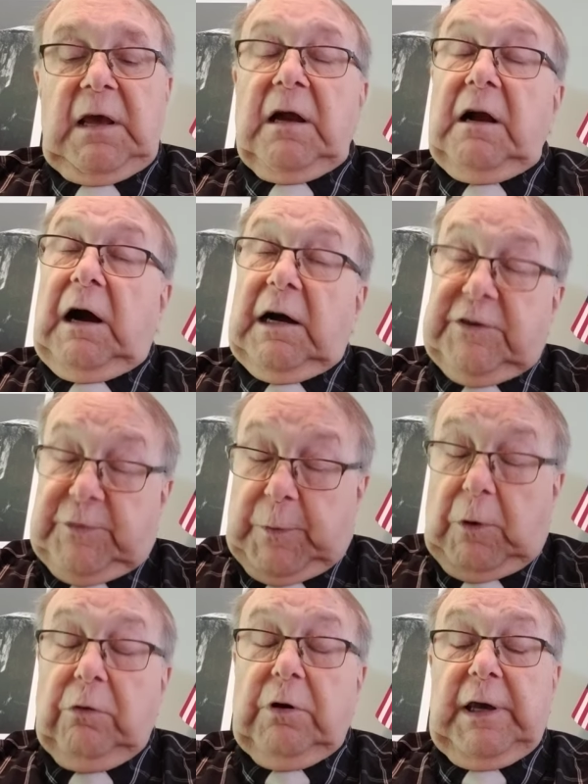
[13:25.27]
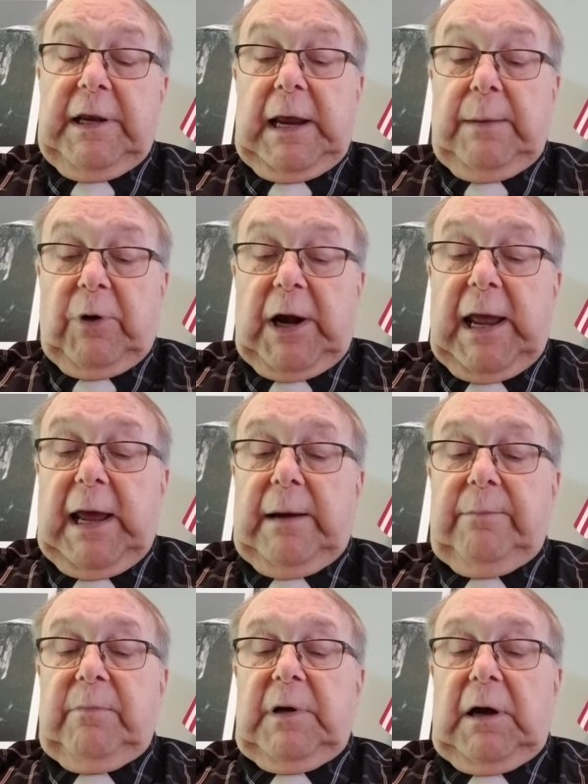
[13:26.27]
God spoke and
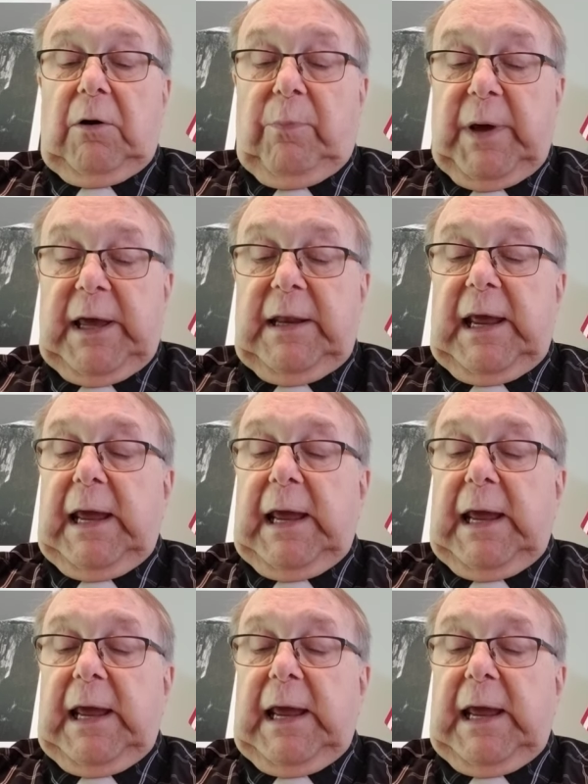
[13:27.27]
Abraham obeyed.